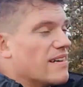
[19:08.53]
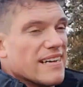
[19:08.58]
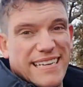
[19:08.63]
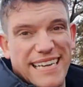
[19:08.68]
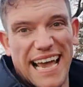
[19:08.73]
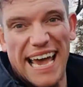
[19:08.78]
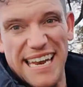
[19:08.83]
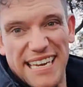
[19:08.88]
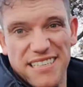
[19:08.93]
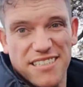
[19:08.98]

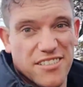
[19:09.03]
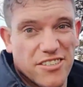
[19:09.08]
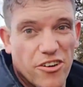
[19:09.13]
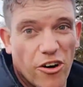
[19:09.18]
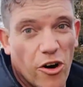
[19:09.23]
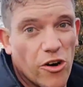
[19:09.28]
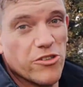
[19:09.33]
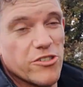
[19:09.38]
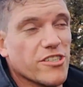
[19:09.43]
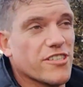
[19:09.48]
Again, it's
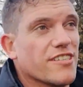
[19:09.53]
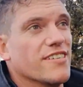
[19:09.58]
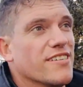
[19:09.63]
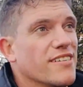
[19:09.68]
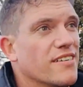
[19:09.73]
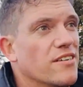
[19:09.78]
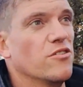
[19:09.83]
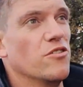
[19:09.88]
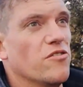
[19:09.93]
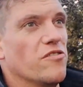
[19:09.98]
gorgeous,
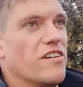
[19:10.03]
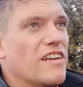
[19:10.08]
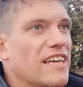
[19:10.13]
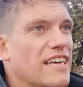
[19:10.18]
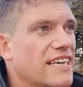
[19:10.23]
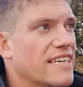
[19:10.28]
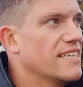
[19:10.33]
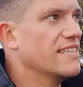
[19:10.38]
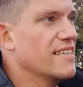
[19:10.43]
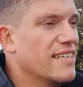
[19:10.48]

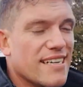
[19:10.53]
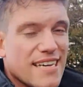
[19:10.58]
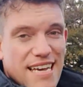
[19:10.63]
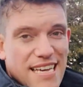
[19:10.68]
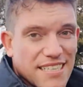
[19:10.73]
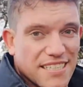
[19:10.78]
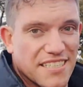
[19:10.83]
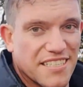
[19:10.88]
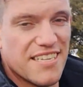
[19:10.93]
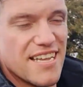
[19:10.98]
lovely
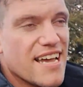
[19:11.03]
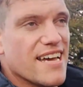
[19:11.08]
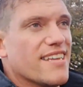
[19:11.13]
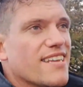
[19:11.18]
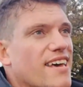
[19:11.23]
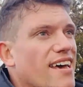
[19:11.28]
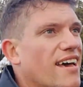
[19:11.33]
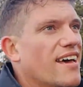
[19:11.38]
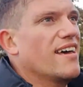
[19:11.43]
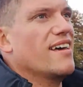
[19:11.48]

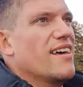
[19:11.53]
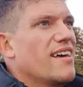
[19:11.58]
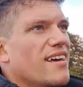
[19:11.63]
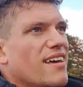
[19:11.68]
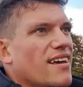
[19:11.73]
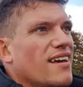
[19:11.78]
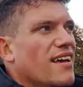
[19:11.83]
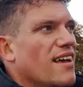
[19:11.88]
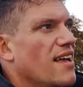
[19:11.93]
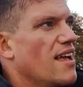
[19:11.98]
estate.
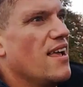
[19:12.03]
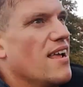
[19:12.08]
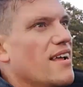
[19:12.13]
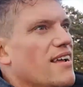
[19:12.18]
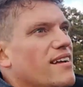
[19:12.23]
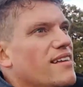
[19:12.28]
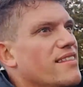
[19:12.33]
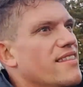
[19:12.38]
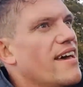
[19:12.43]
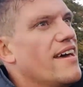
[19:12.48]

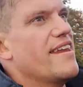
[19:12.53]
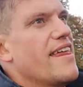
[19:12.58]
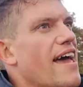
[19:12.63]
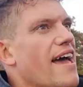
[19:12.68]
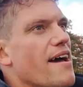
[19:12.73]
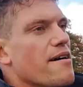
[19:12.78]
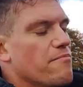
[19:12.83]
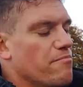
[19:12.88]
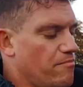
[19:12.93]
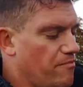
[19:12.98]

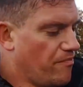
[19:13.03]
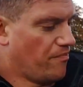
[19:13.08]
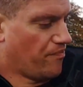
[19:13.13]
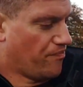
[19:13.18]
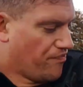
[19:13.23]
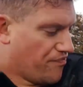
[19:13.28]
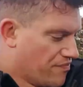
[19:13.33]
Then